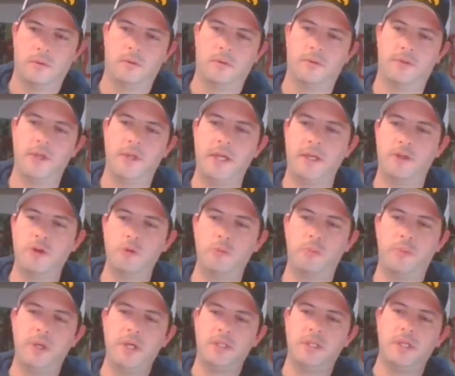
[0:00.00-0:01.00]
Thank you,
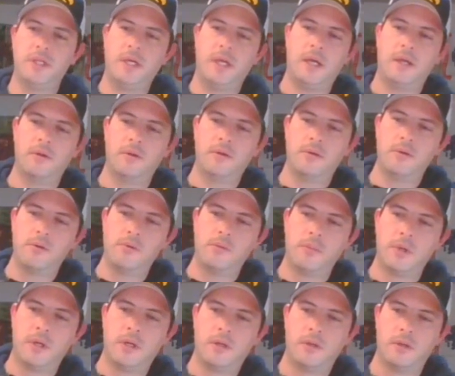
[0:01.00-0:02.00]
PGA
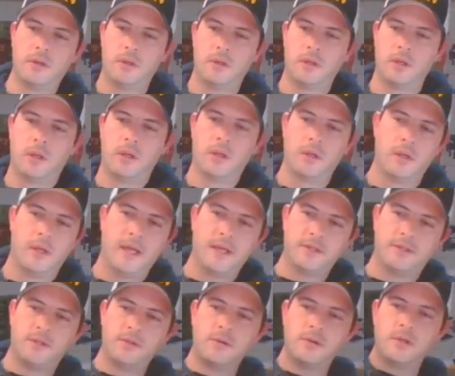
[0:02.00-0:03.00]
Loom. As
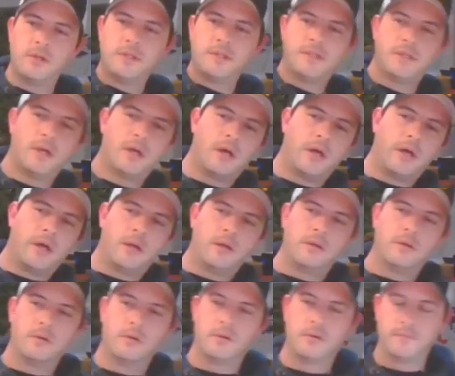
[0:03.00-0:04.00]
soon as the
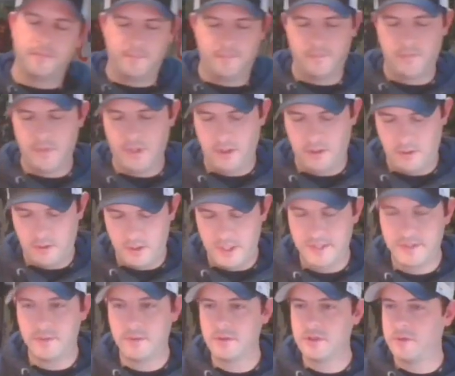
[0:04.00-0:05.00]

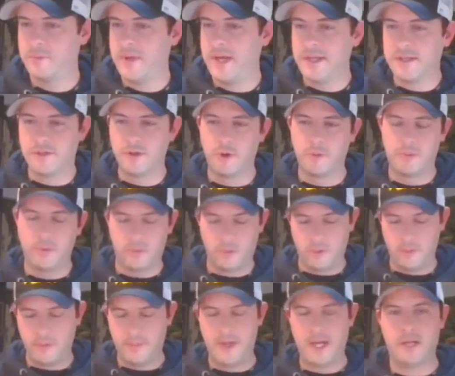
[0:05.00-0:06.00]
bank's open, we'll
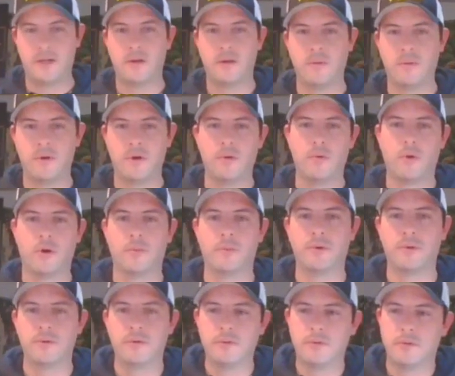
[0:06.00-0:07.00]
be back to doing it
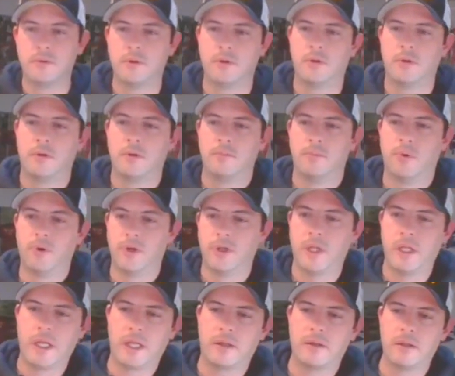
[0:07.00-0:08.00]
normal, more than
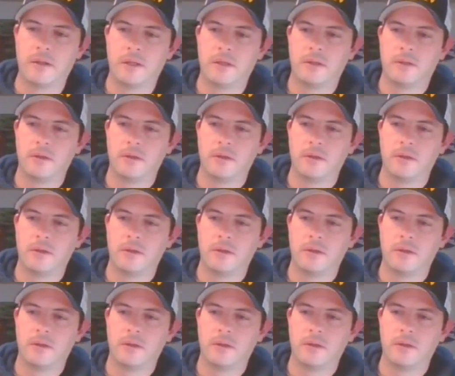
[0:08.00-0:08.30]
likely.